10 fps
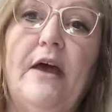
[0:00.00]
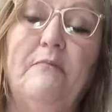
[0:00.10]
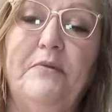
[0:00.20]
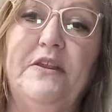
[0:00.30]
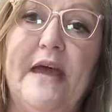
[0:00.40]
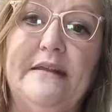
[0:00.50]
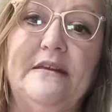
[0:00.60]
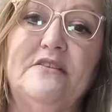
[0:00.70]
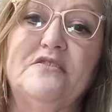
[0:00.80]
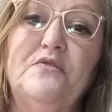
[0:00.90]
it out and put that in
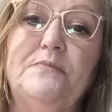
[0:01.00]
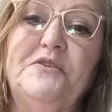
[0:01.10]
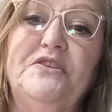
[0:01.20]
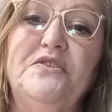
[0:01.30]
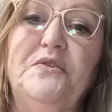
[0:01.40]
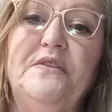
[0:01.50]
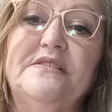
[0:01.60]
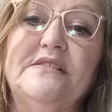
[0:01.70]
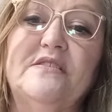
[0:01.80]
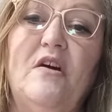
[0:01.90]
the description too.
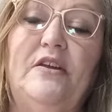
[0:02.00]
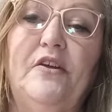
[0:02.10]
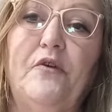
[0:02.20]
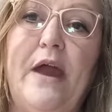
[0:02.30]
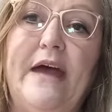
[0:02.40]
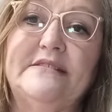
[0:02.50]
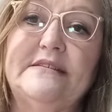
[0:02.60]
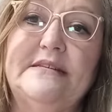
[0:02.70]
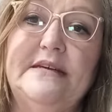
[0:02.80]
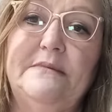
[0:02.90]
This is called a
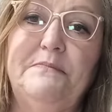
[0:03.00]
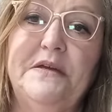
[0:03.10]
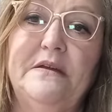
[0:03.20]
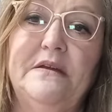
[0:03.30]
grass tip,